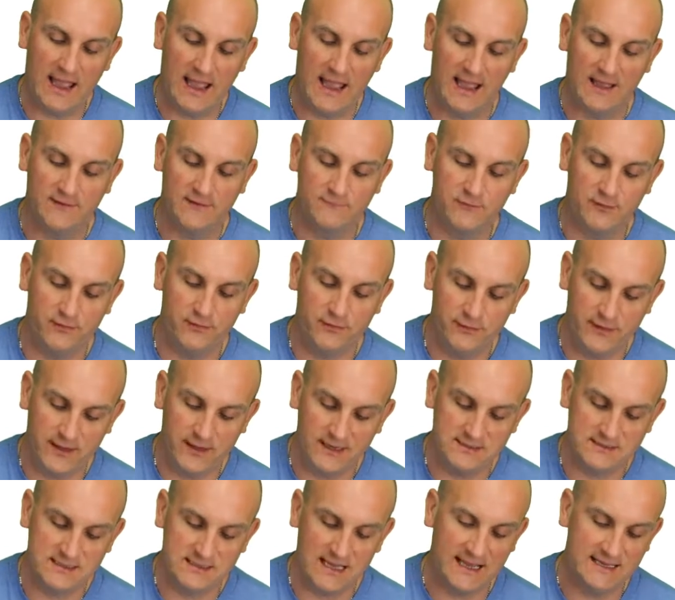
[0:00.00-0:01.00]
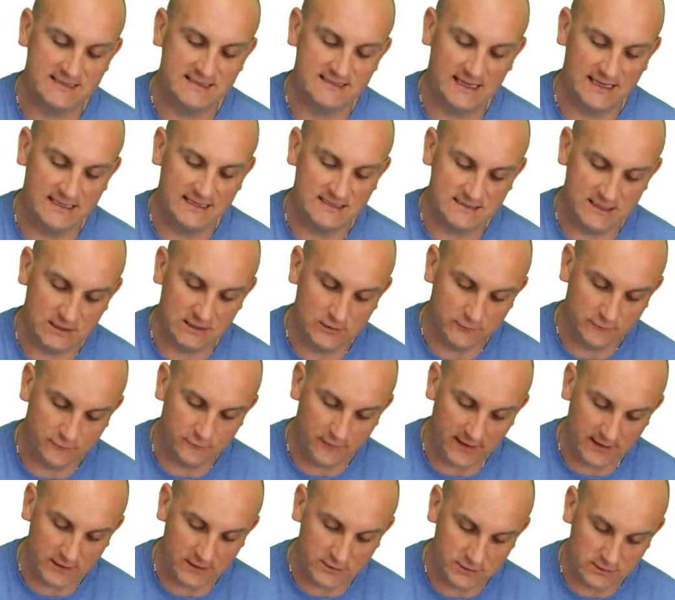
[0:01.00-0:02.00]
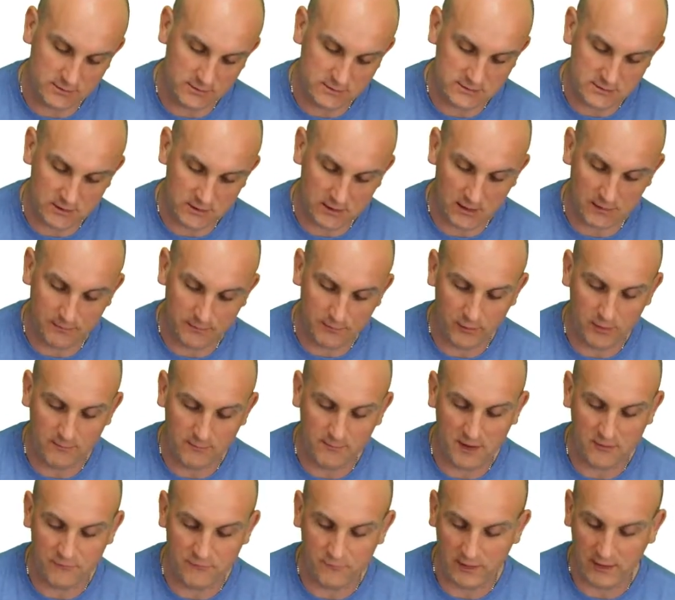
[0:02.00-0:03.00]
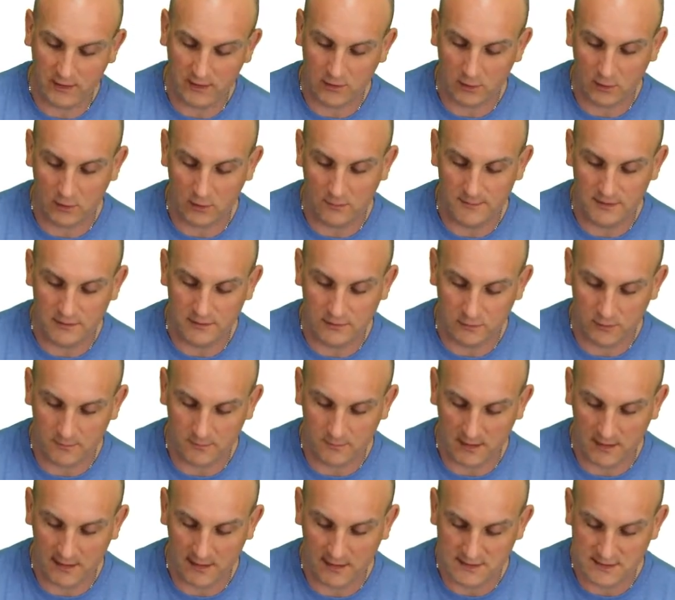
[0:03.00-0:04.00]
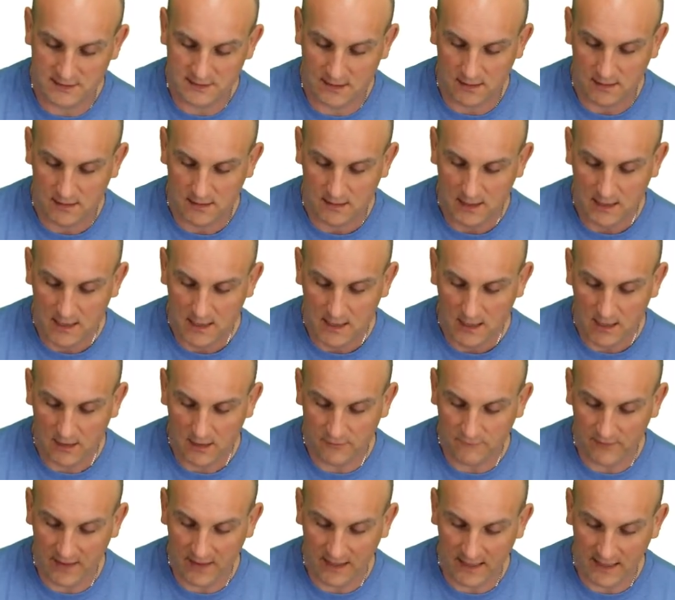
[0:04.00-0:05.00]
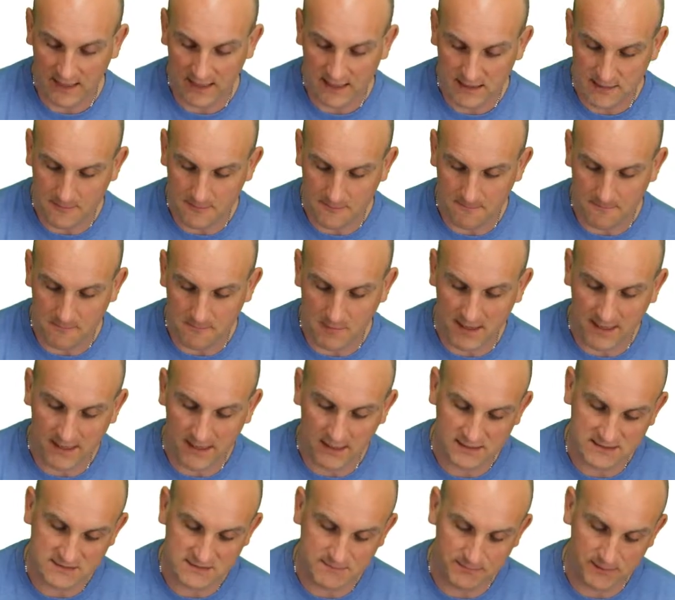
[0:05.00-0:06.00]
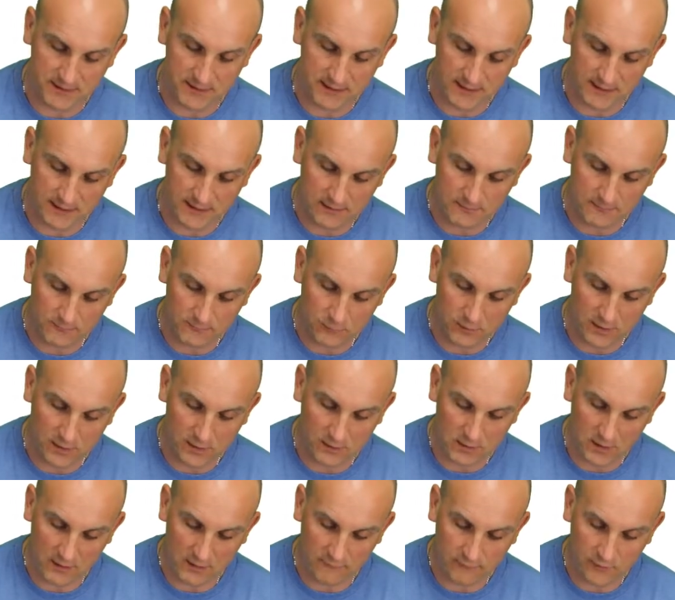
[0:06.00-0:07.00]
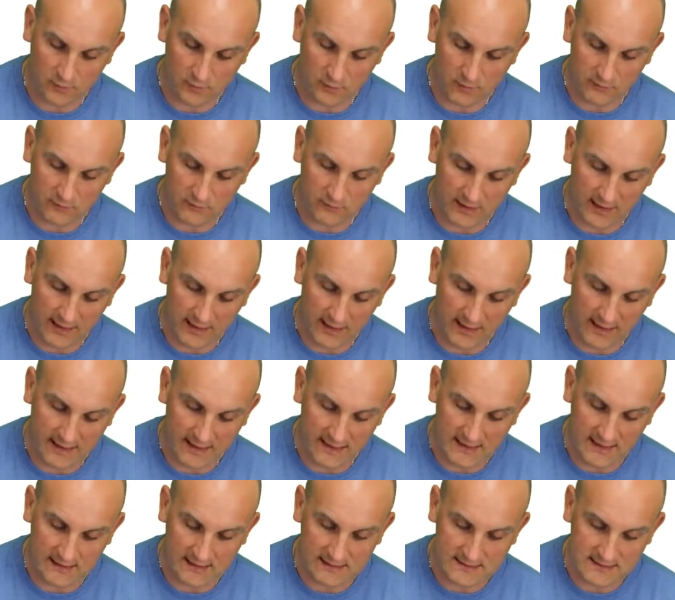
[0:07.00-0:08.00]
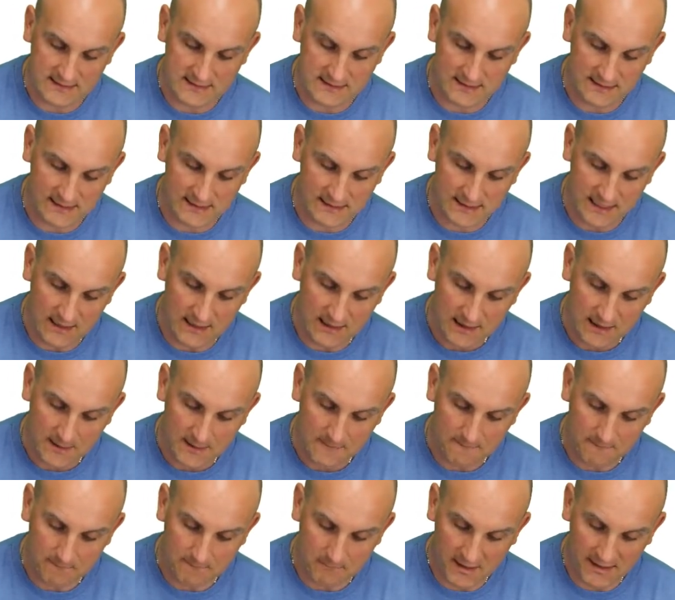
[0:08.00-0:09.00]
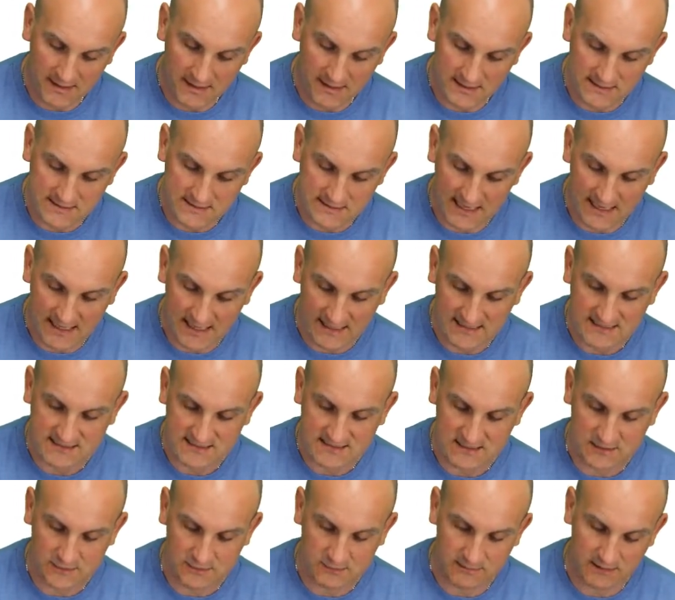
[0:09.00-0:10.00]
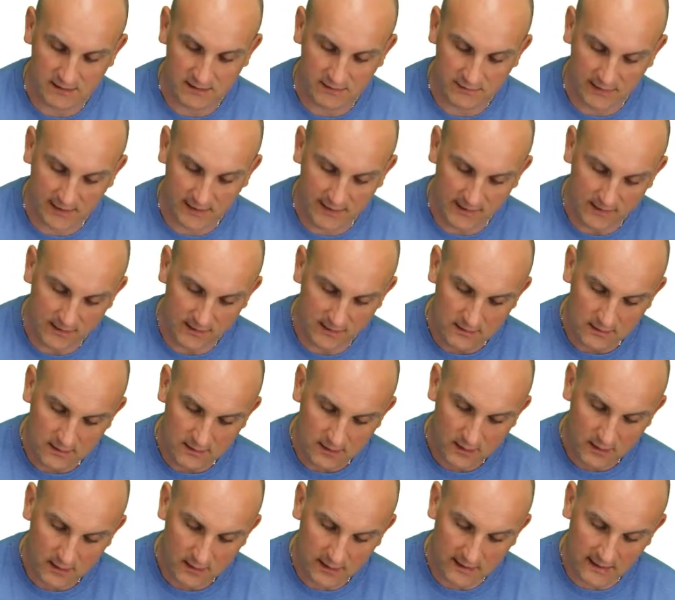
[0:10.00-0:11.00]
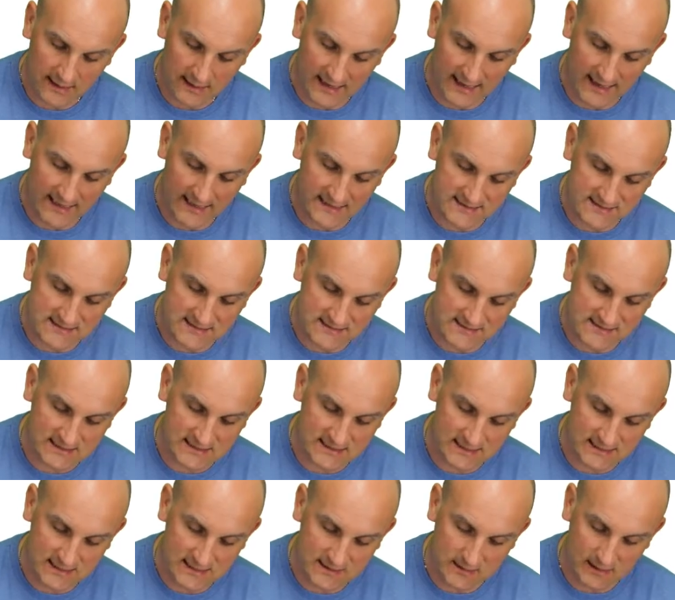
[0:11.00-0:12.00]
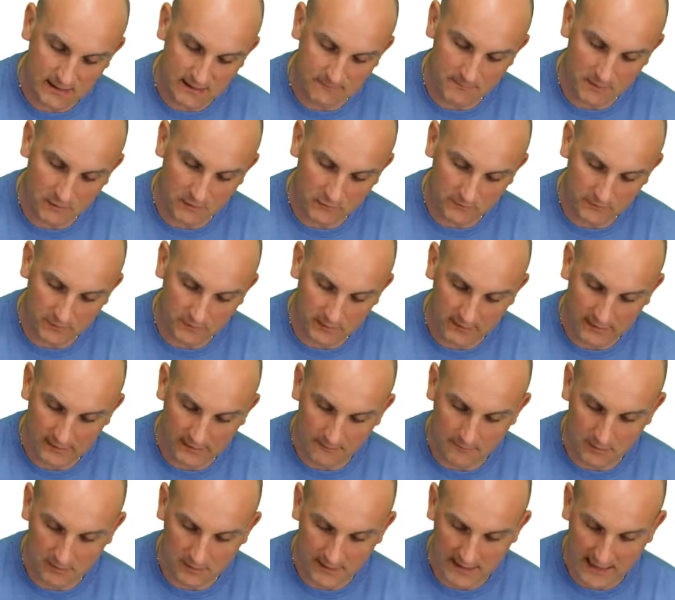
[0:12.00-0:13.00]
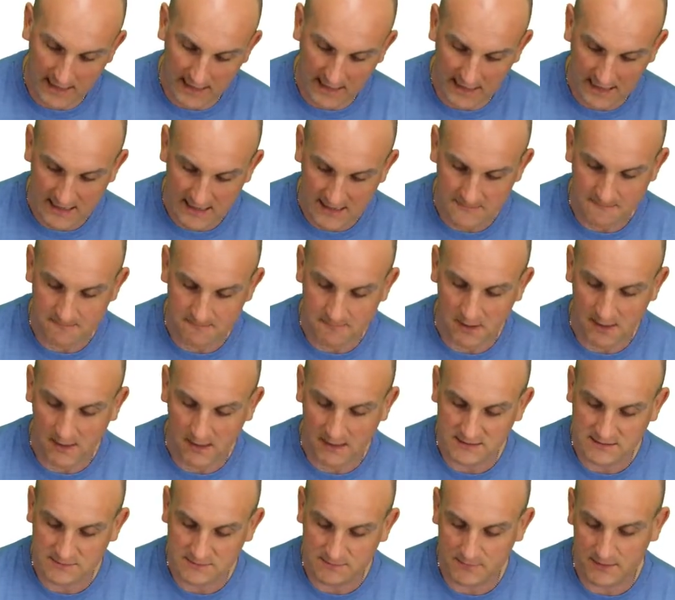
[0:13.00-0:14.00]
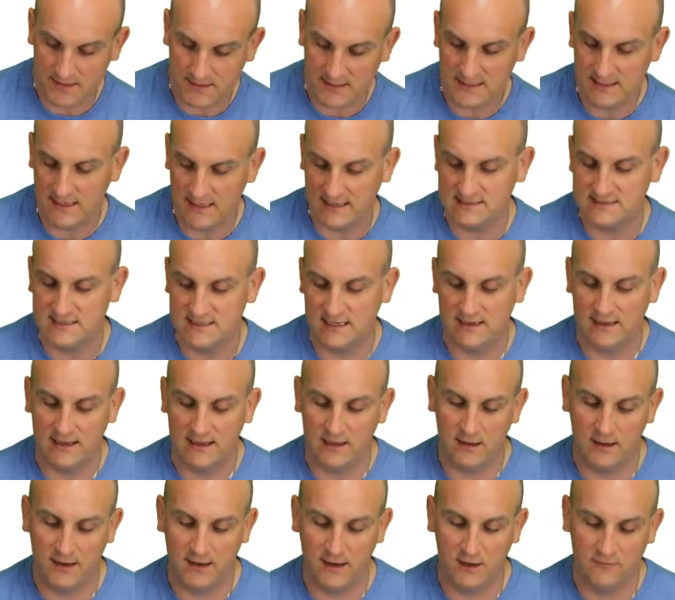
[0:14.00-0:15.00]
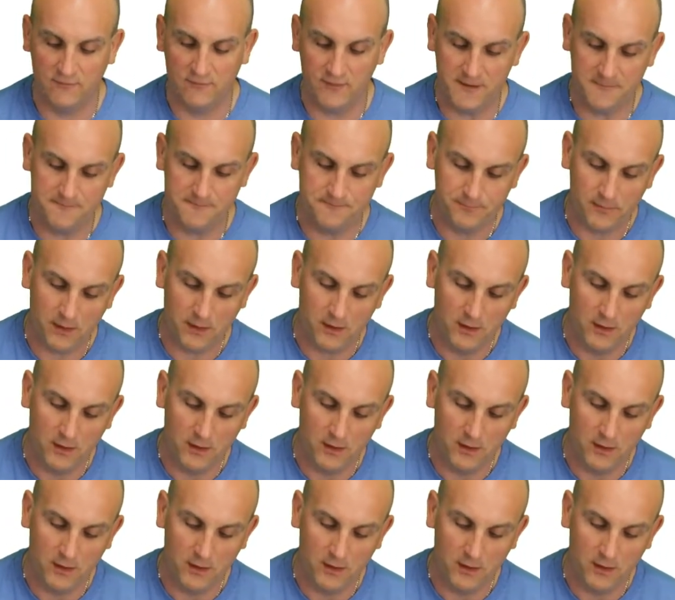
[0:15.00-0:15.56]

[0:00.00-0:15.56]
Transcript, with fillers: have this as a single fraction, so I'm going to put them over a common denominator of a minus b. Well, I've got ad minus ac already there. I'm going to add c and multiply that by a minus b, extending that line over.